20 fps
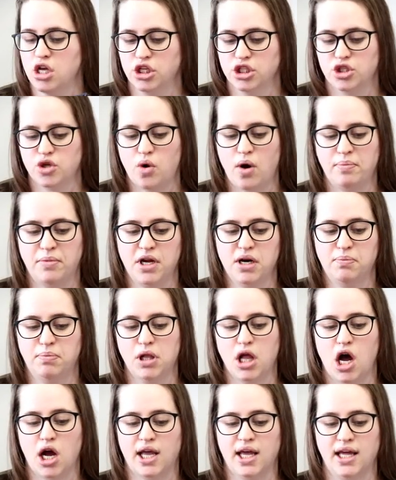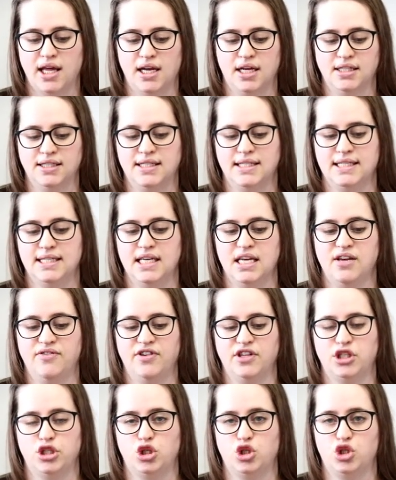So I'm going to block it and see
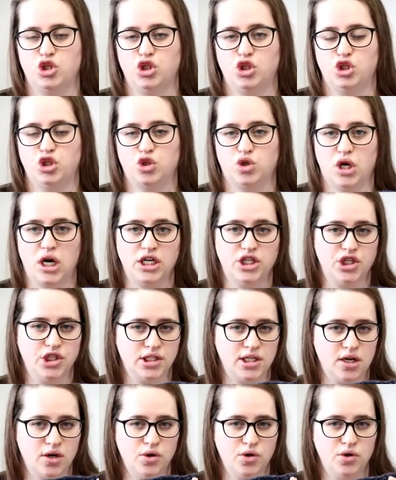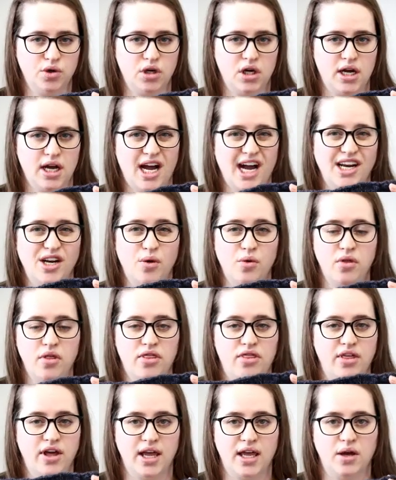if it stretches out. I don't
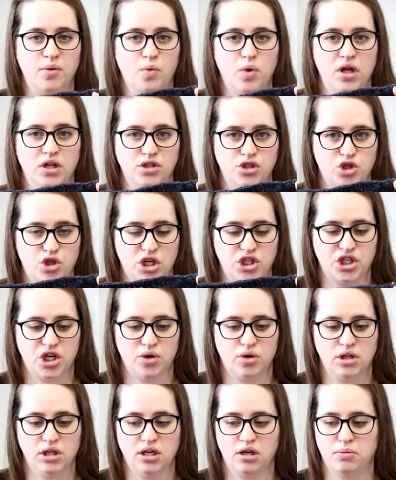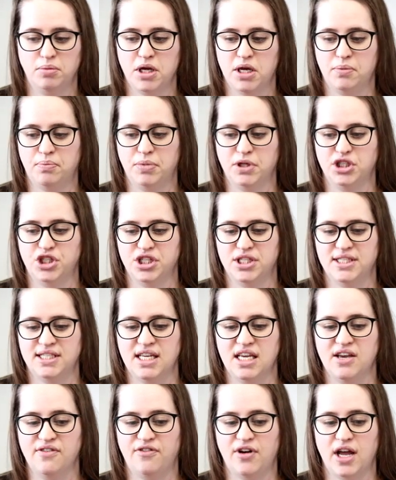think it will stretch out a little bit, but just
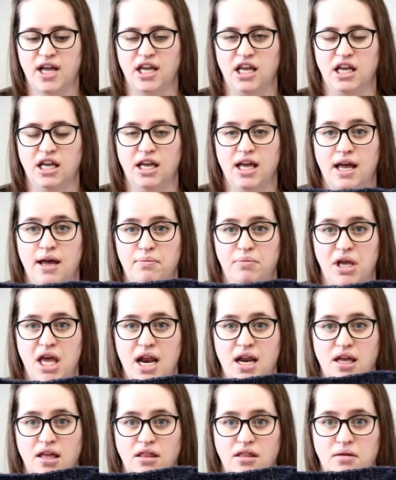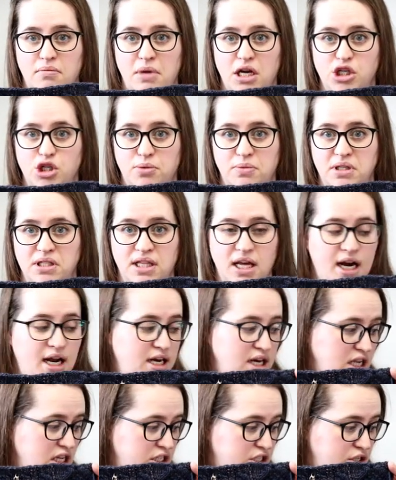see if I am getting the measurement that
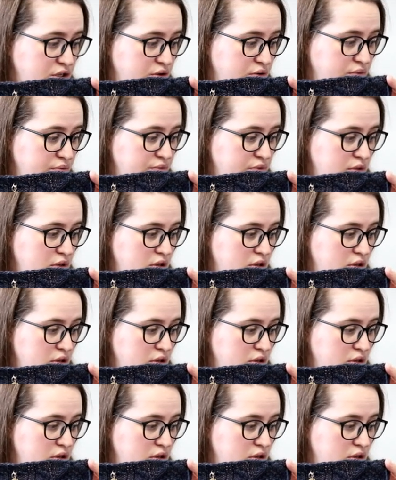I need to.